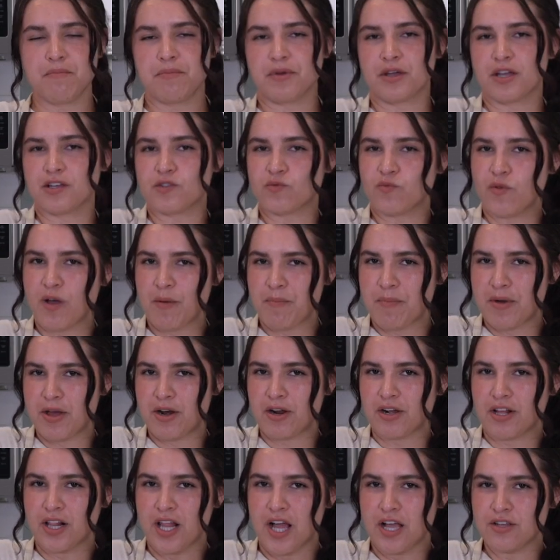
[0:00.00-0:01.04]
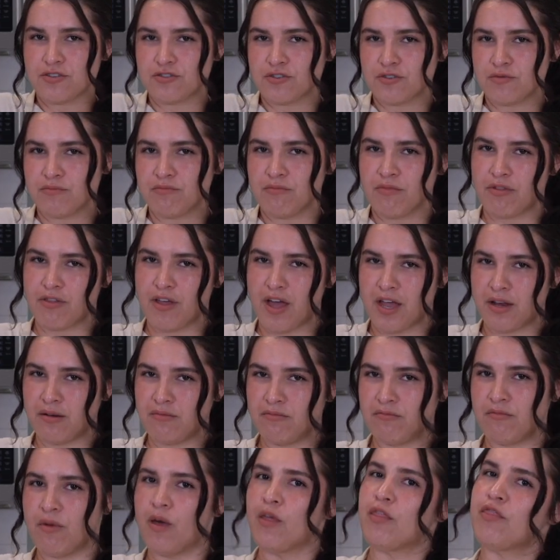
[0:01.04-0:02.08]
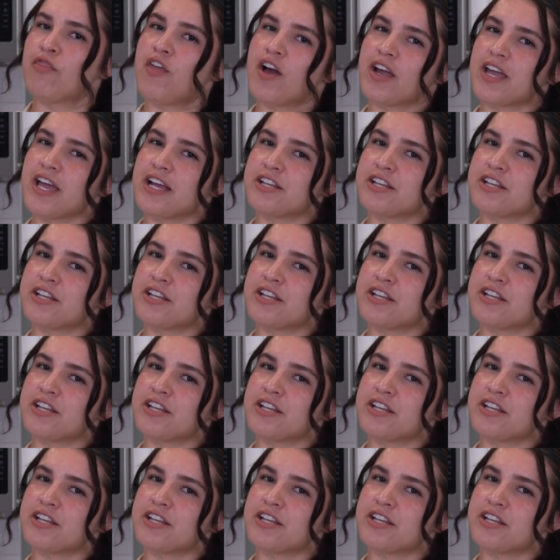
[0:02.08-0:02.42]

because what better classroom than the